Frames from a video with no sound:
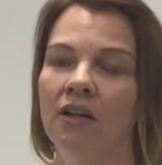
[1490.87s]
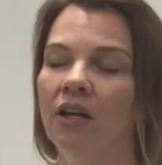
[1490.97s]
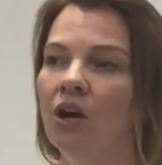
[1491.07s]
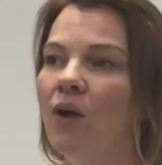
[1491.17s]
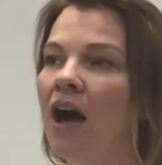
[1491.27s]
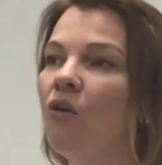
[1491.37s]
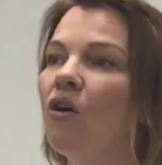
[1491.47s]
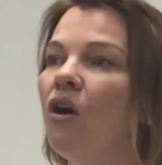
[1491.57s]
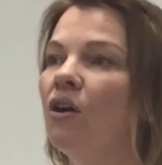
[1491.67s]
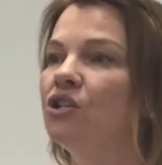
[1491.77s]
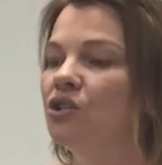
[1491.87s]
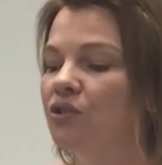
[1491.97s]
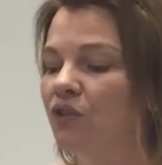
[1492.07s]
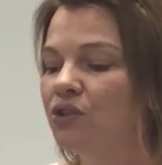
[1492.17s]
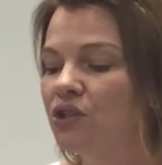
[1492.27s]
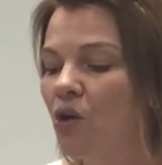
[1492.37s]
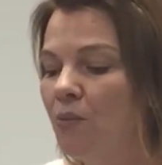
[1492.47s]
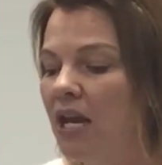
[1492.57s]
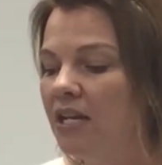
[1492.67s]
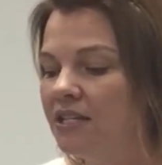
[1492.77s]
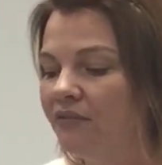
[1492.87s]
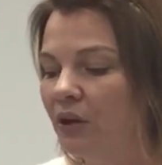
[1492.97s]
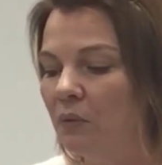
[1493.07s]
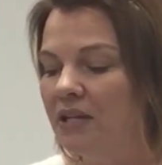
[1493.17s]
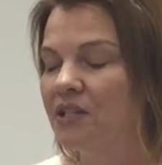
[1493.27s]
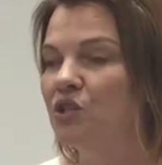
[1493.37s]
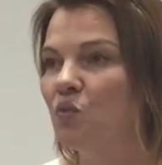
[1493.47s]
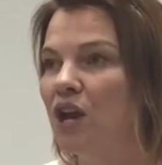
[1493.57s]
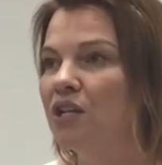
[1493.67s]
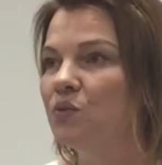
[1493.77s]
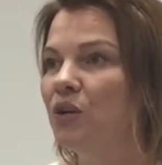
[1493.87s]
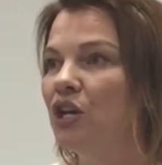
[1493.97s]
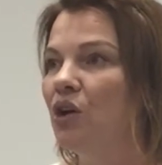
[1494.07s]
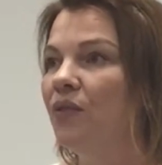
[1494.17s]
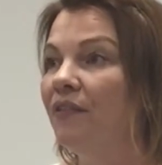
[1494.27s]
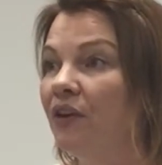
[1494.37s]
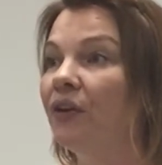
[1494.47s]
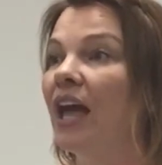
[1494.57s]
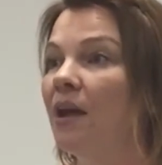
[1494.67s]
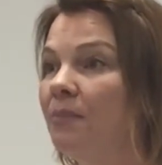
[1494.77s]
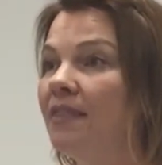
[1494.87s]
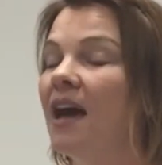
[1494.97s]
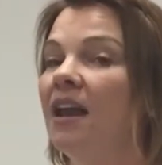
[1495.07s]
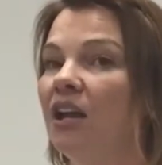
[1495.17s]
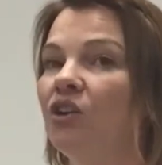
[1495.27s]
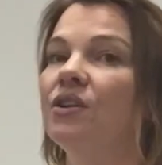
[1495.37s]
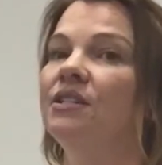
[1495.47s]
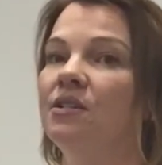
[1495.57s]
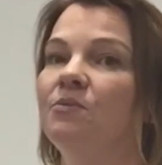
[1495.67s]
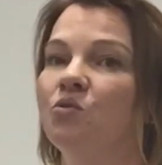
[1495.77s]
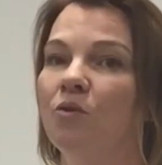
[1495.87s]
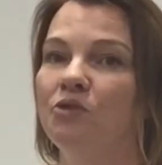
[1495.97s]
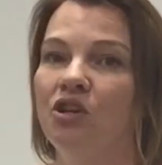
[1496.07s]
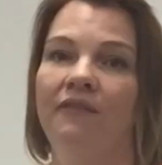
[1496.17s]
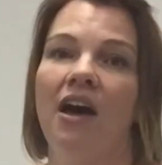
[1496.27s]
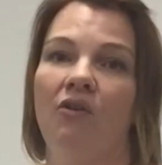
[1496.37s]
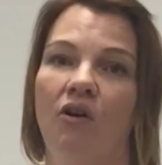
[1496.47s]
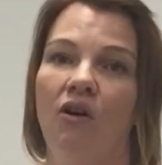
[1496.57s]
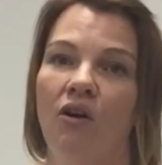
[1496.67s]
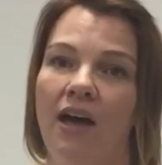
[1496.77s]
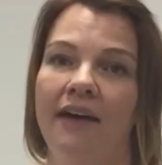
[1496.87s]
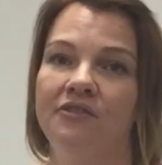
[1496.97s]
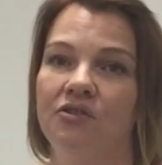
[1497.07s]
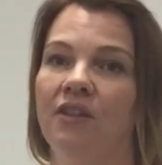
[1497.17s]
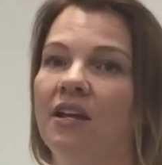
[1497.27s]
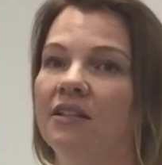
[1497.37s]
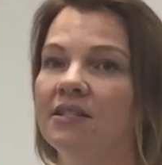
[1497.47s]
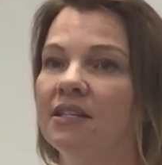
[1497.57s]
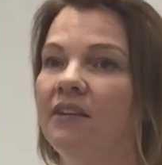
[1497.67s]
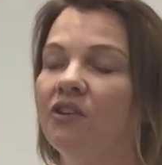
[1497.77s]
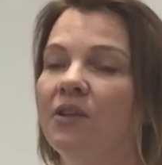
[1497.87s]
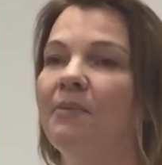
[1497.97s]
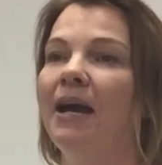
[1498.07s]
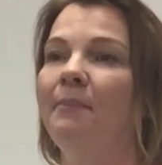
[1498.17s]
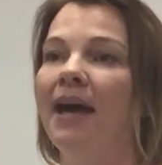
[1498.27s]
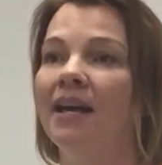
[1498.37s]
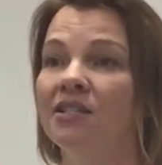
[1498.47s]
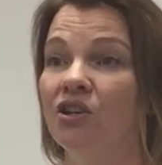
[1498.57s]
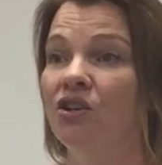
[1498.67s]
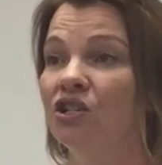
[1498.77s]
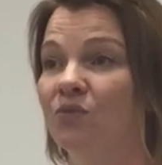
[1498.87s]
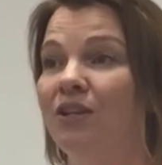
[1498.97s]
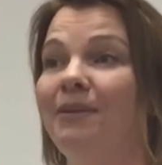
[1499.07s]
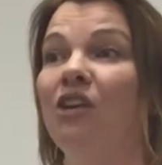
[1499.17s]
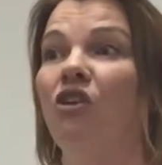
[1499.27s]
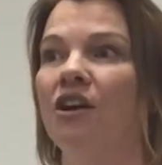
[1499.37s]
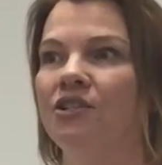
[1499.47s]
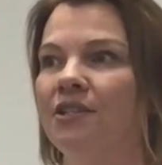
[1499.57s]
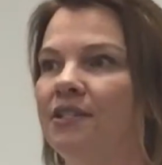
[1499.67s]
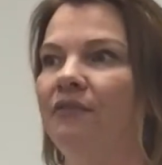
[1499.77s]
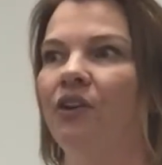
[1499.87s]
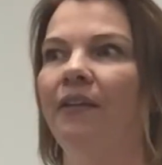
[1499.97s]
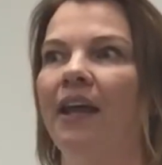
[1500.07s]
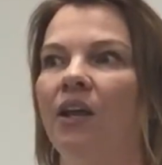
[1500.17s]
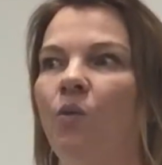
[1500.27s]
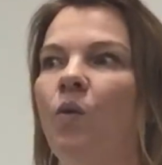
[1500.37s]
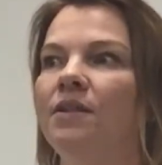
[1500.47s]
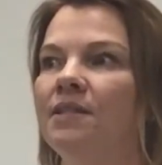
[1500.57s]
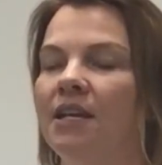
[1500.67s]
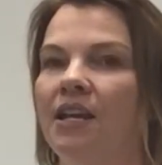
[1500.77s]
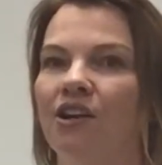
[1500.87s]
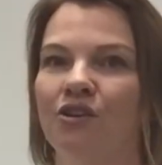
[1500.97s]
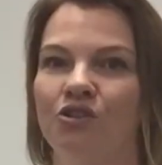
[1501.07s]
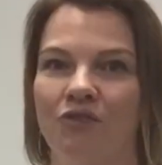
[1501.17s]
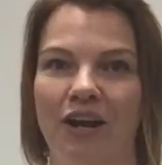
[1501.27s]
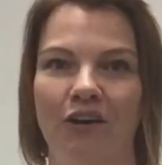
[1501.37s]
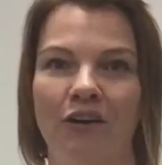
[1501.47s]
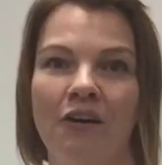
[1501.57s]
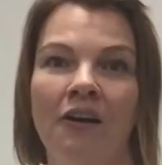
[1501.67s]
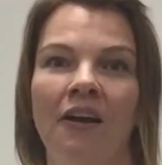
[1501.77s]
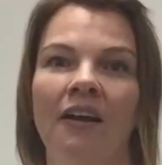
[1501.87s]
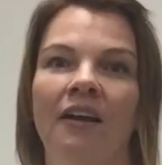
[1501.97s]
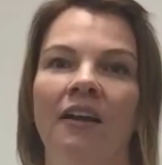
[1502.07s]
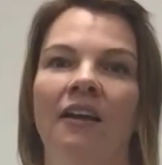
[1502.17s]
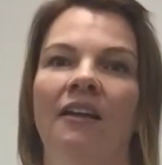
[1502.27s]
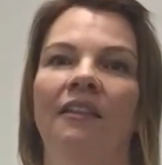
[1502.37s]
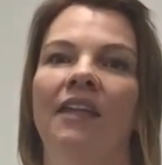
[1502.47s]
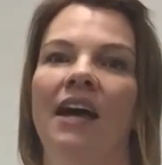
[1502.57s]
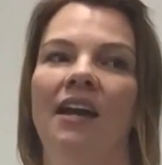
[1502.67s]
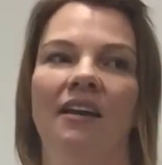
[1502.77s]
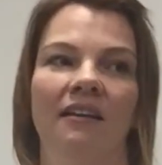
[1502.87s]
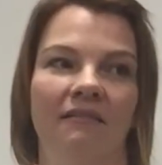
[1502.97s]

You know, alcohol is just for so many different reasons. One is we know that there can be that increased absorption of alcohol after like the sleeve or the bypass. So you just want to be cautious if you're like a once a year drinker that